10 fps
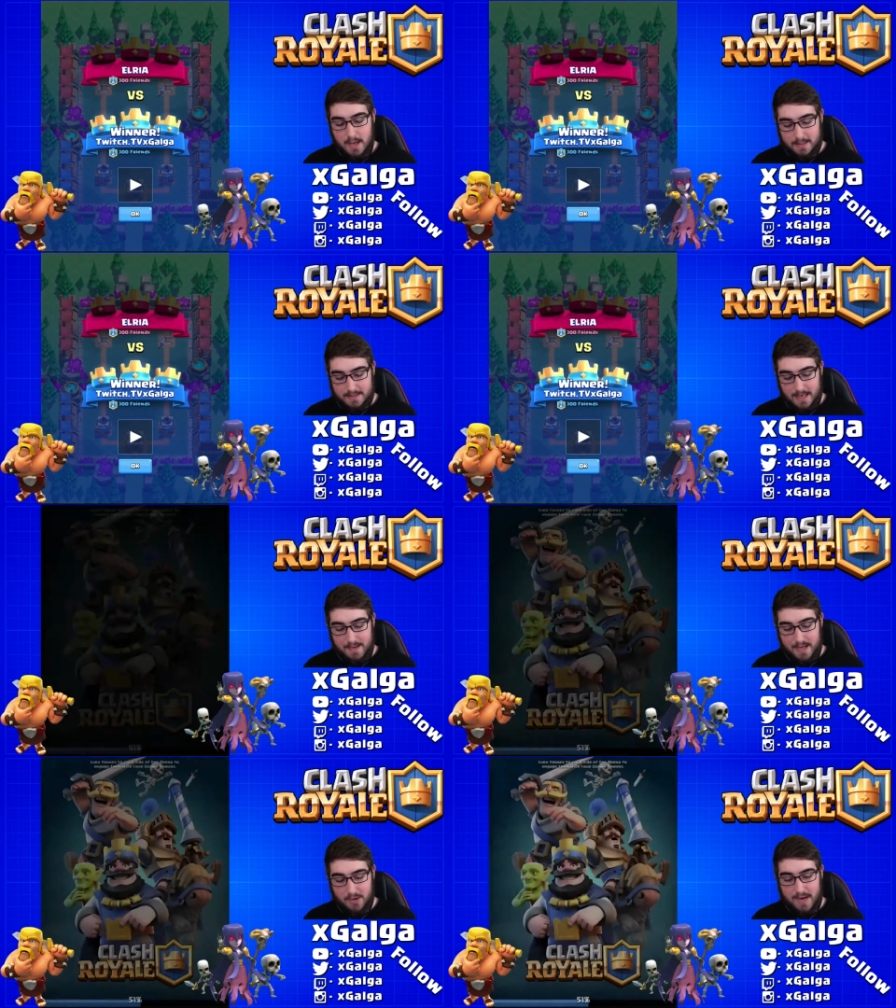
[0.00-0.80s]
It's
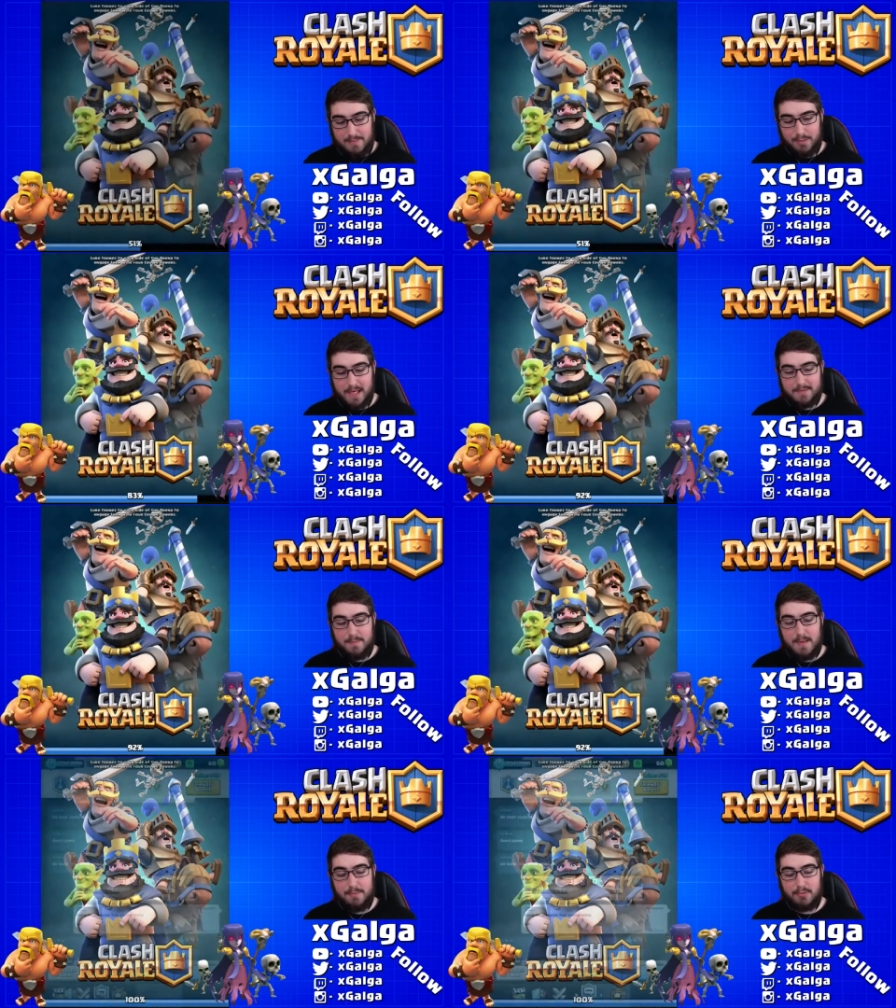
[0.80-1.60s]
going to be a great place
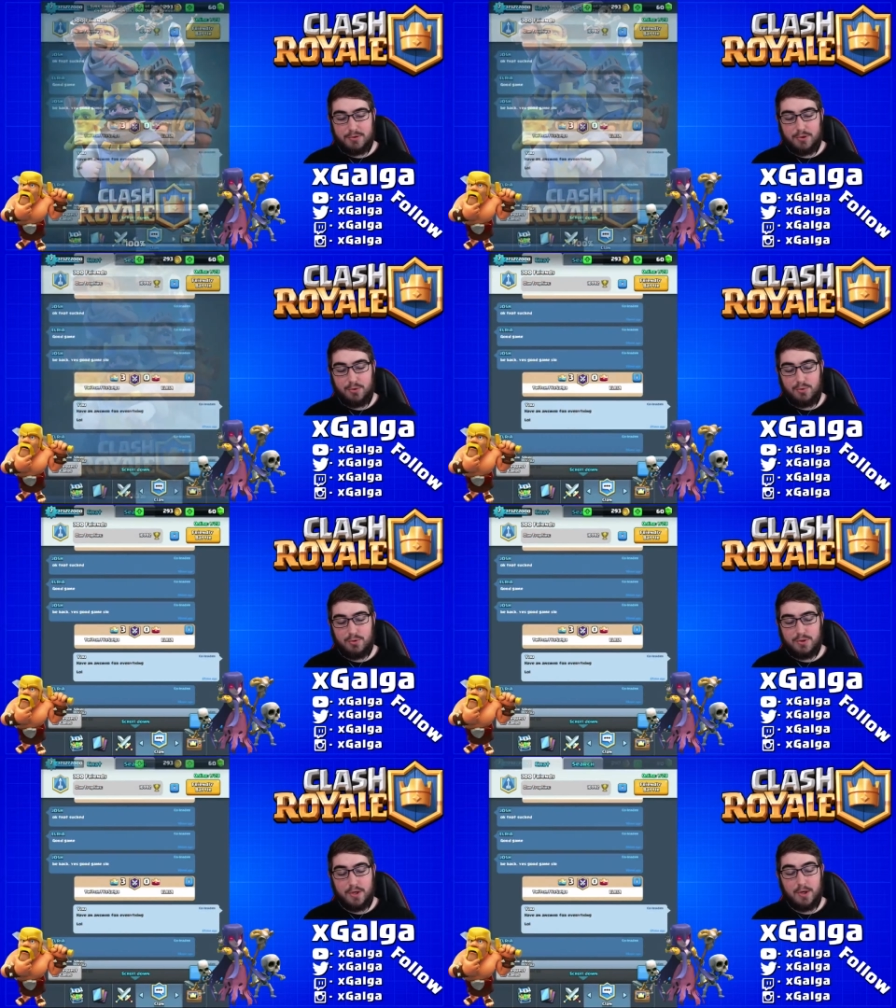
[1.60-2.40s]
for people
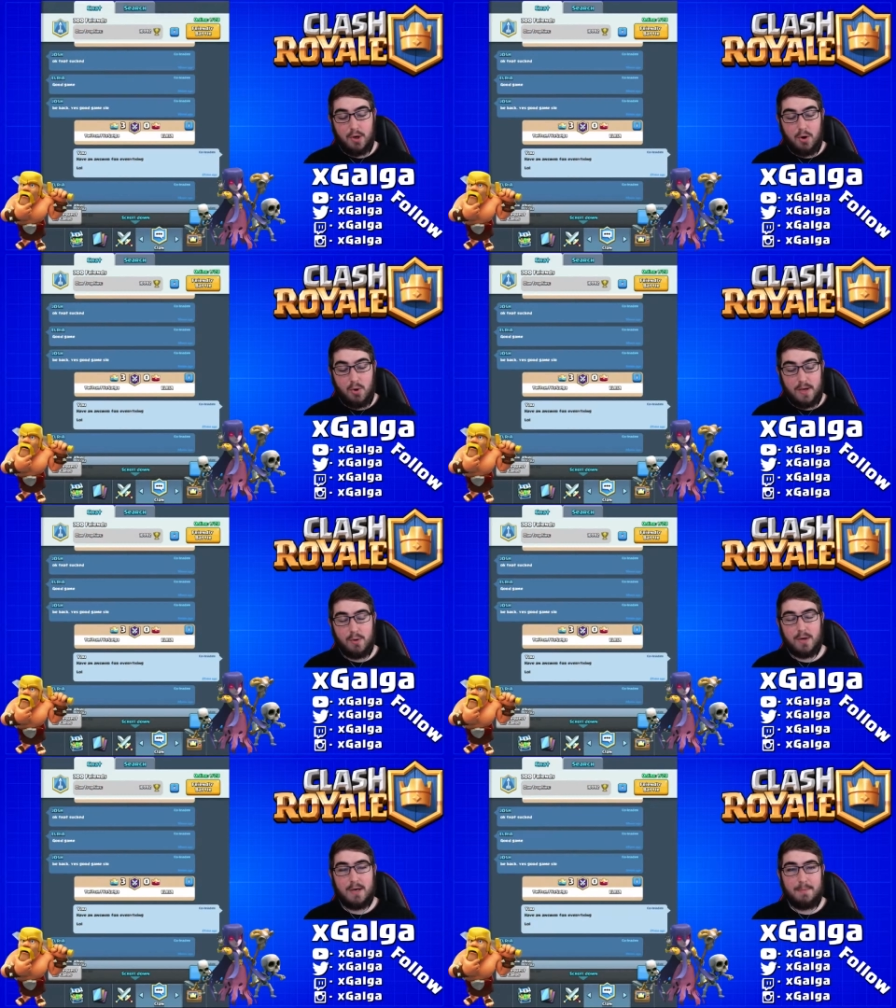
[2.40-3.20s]
to go
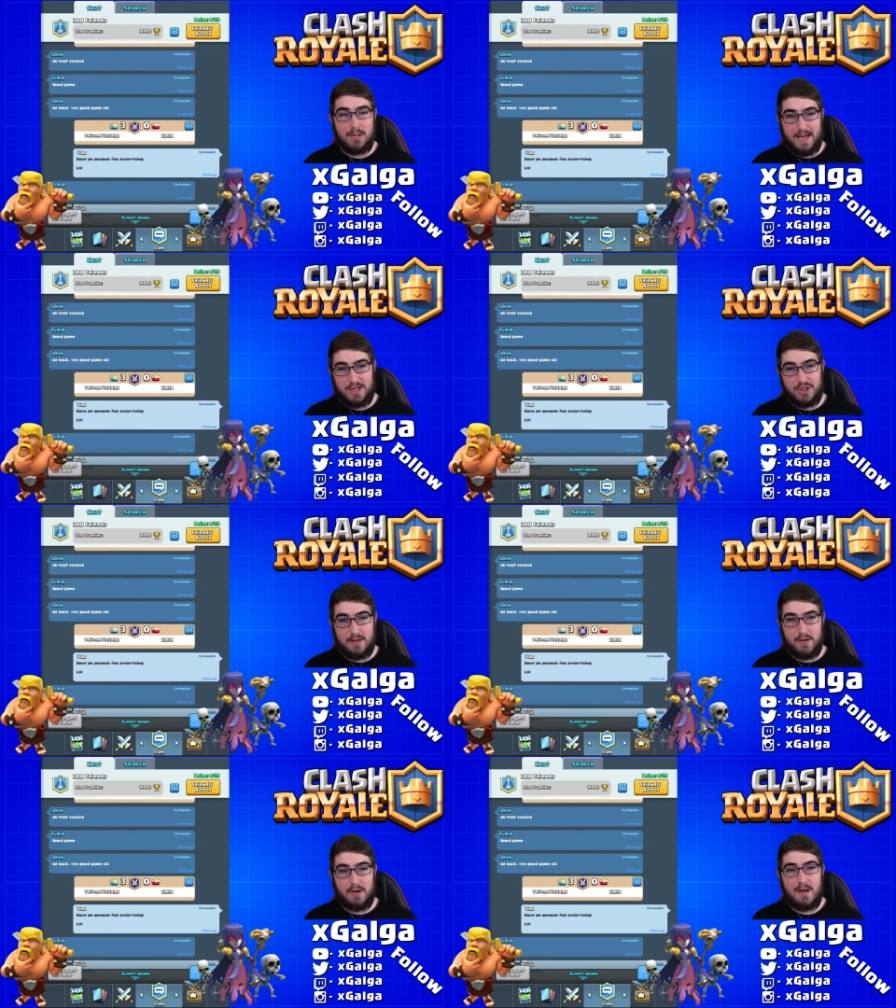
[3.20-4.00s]
in order to play each
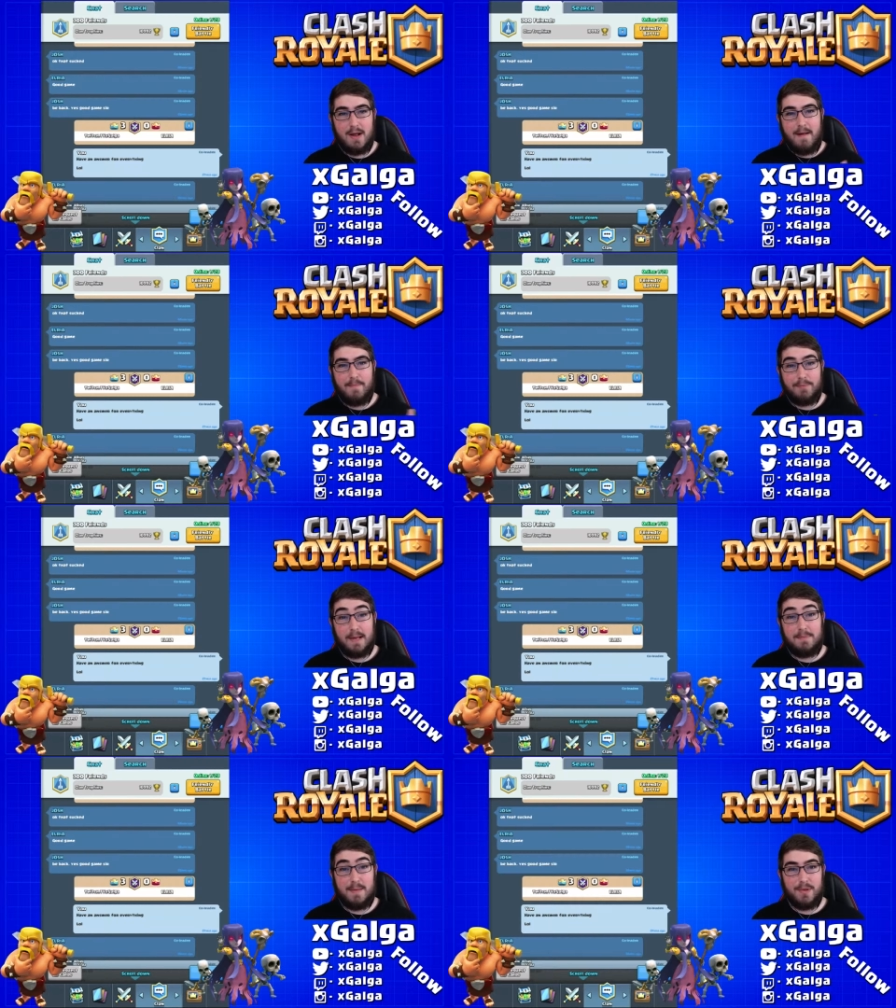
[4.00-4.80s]
other and
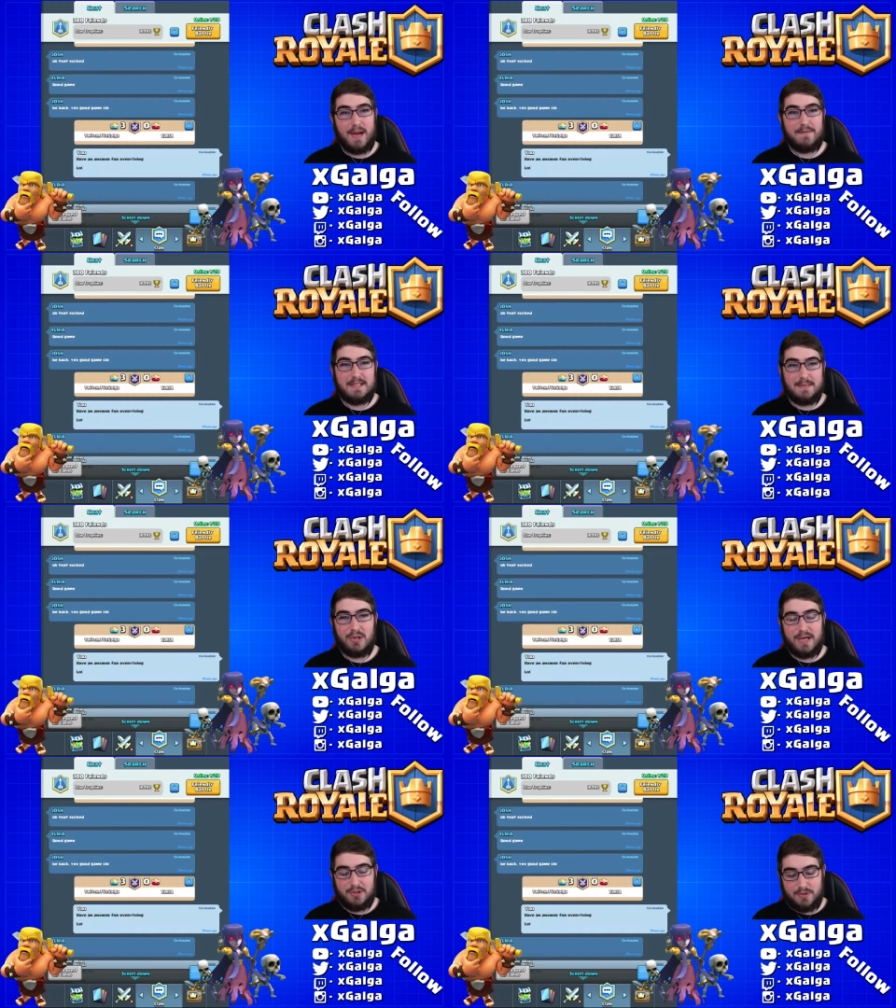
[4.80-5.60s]
play people that have
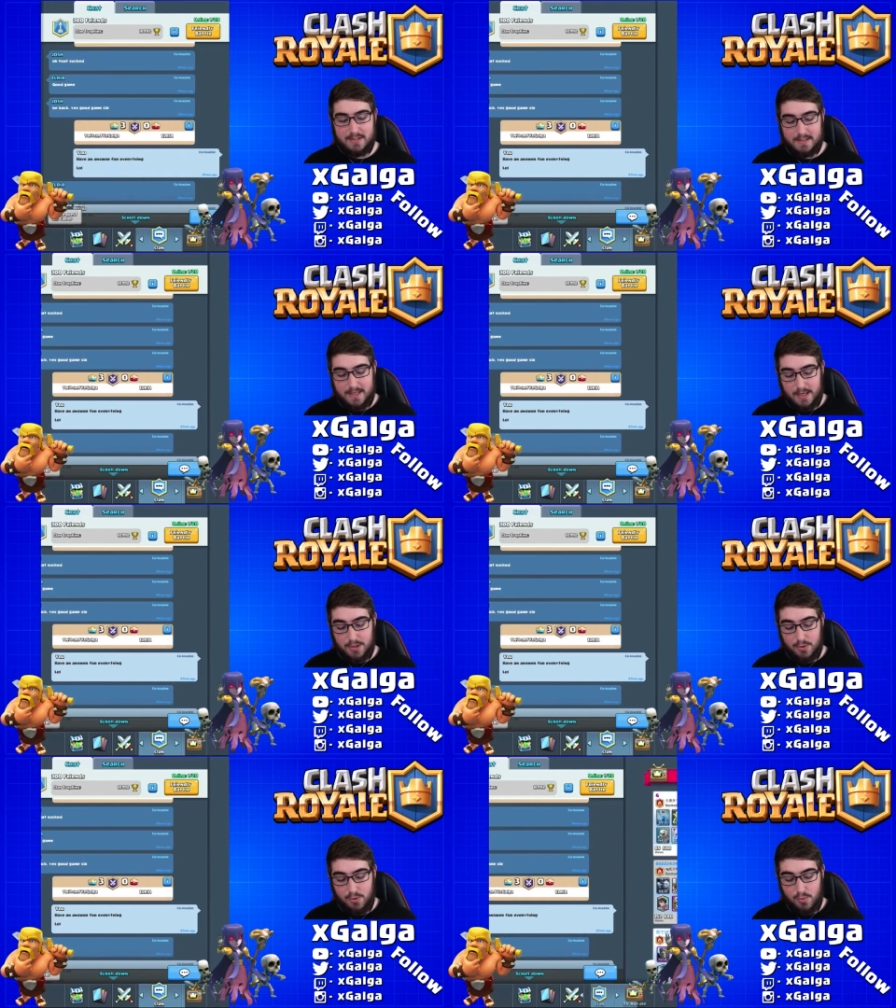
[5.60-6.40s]
similar interests that they
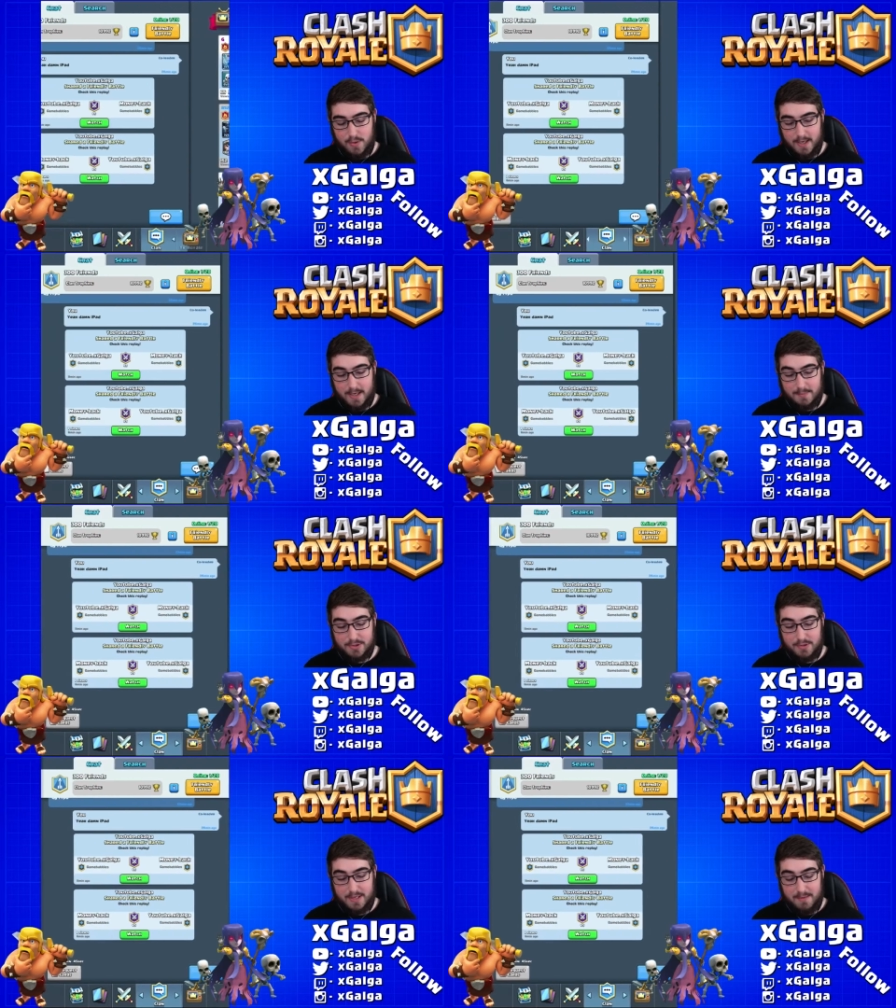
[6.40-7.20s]
do when it
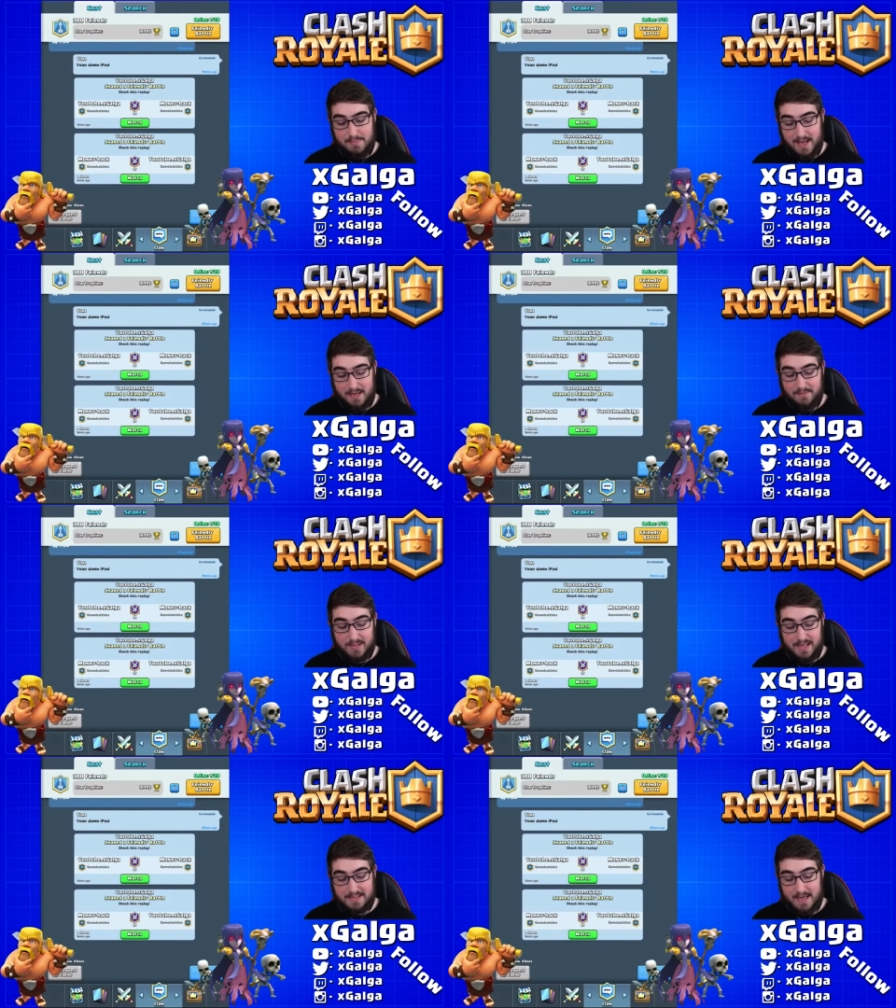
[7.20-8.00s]
comes to the
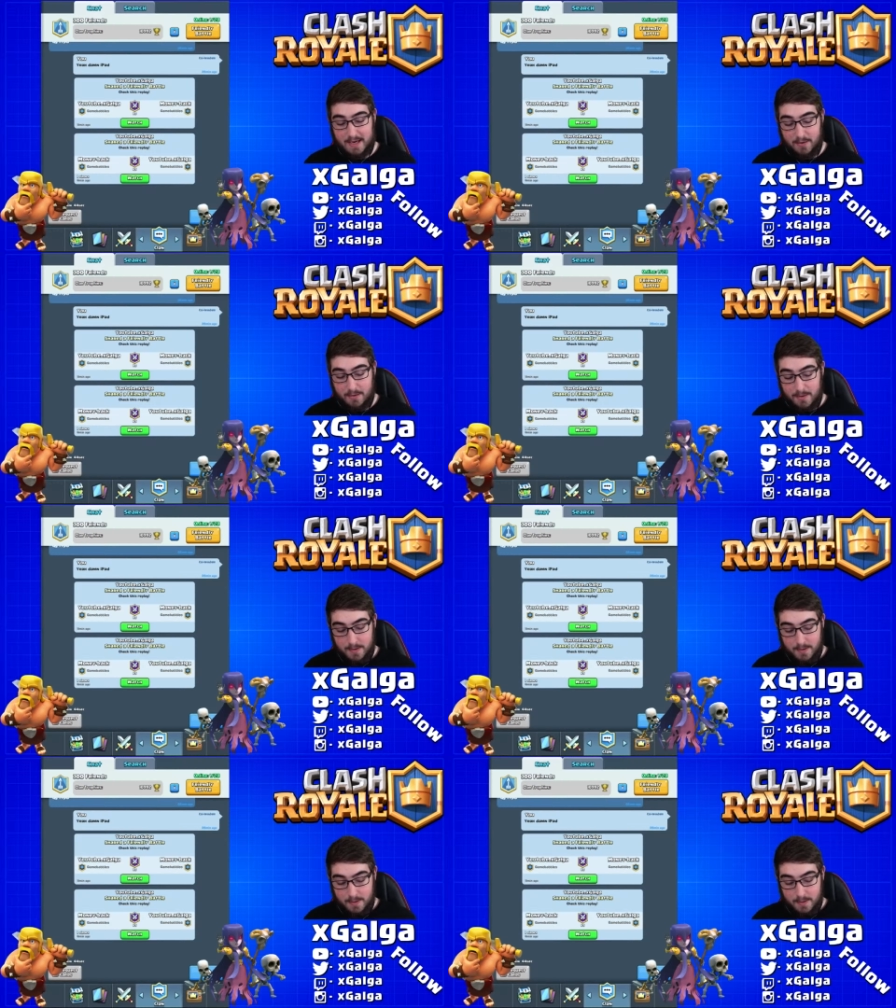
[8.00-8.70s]
competitive play style.